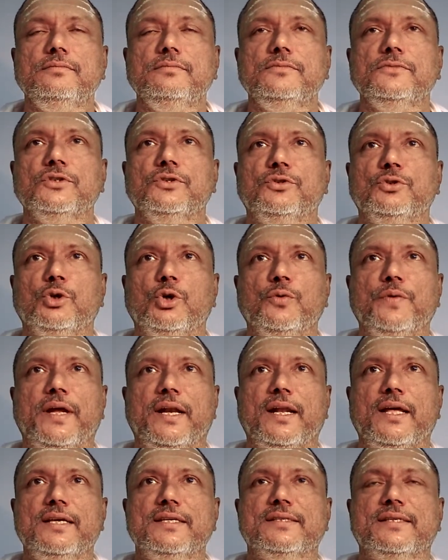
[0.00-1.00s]
So, when
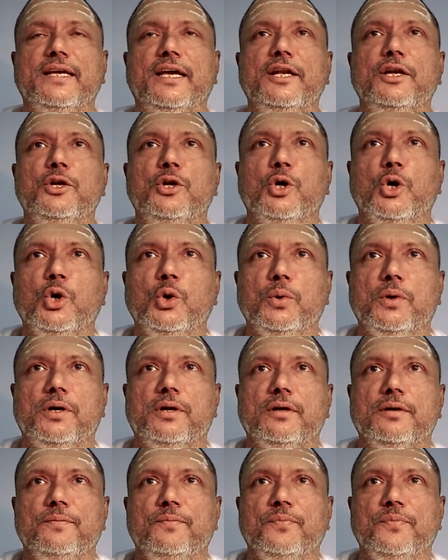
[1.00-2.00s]
I say
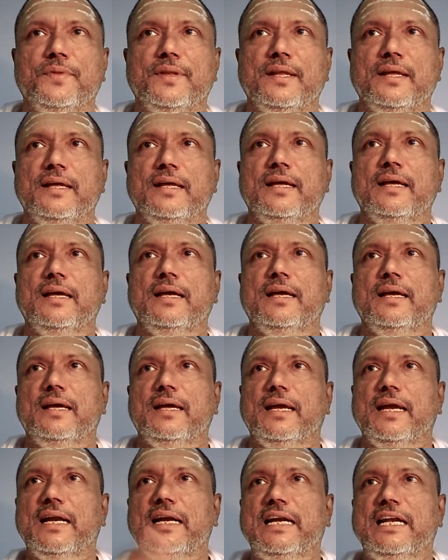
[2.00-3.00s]
knower,
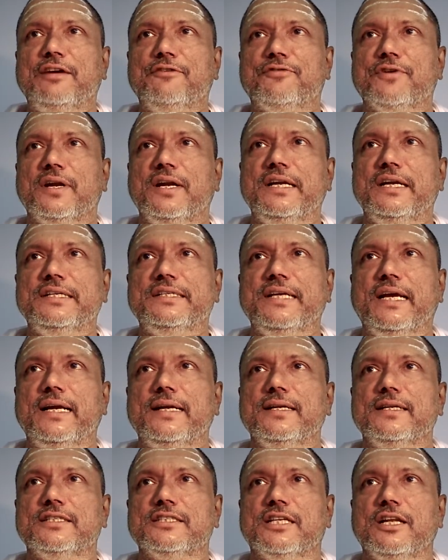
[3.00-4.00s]
it differentiates
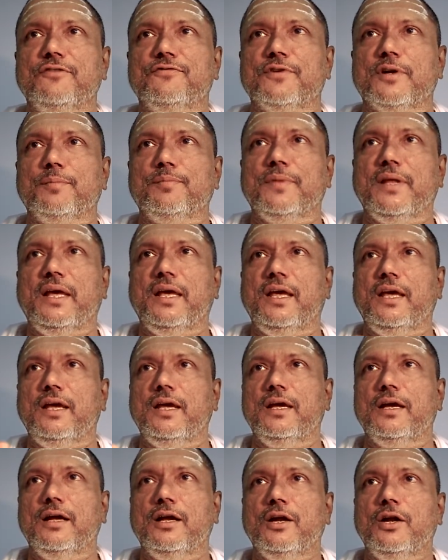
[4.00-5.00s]
itself from
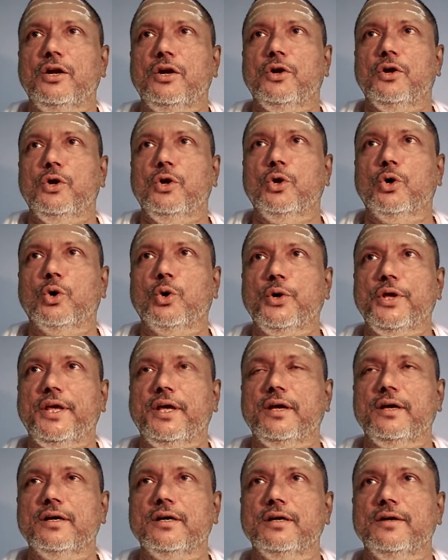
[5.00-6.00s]
the
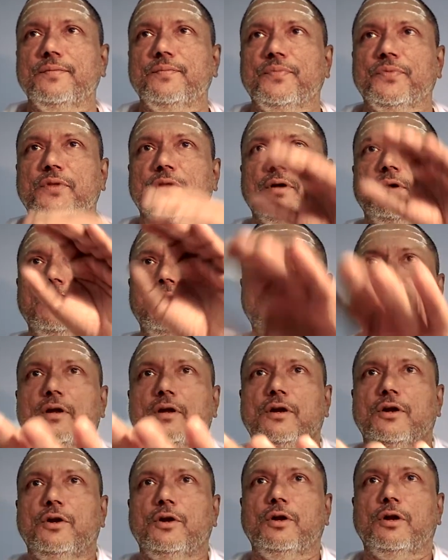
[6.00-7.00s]
knowing
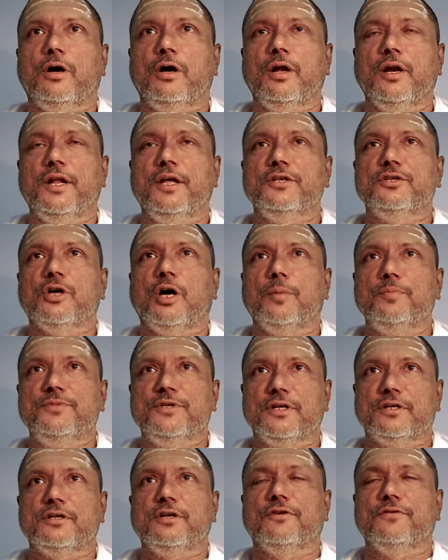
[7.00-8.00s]
knowledge,
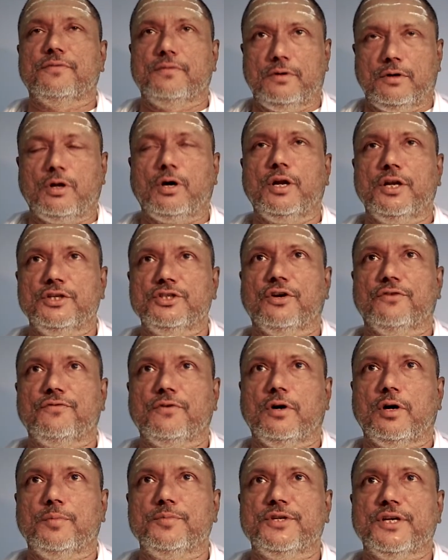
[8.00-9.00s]
object of knowledge of
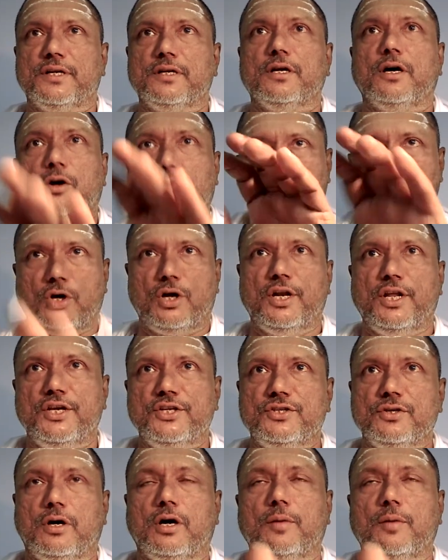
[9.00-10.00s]
object or knowledge
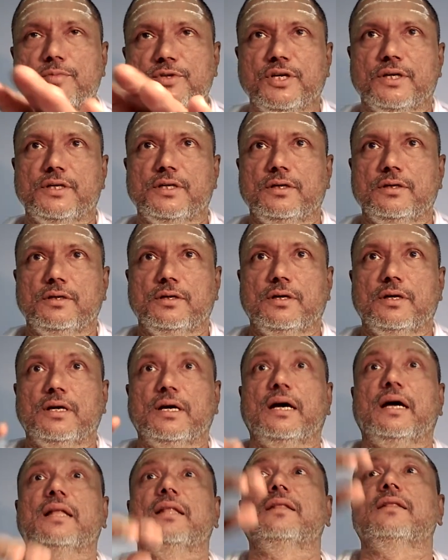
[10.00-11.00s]
object,
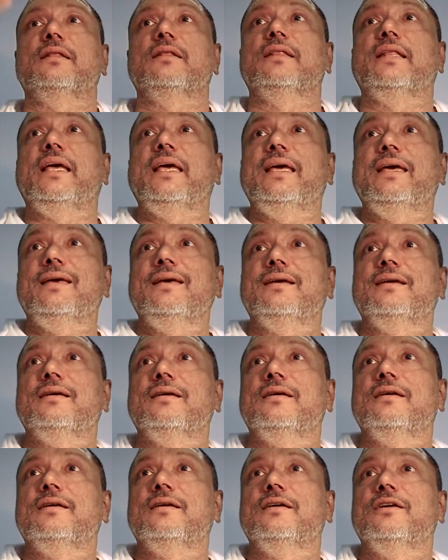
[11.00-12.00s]
the
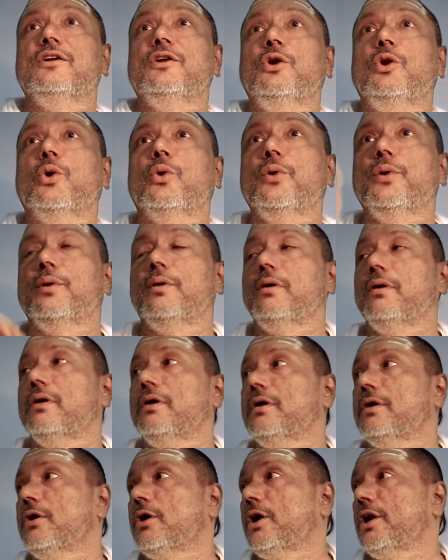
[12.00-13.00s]

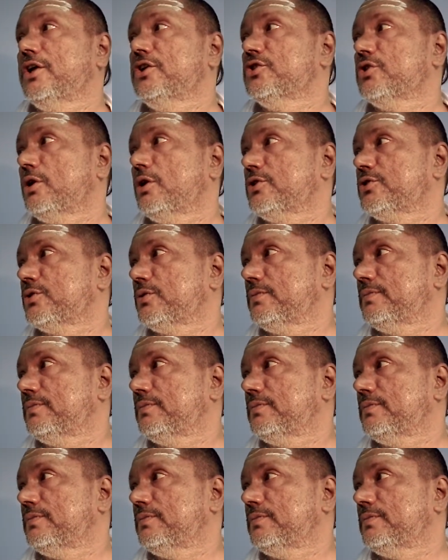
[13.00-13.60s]
knowledge also.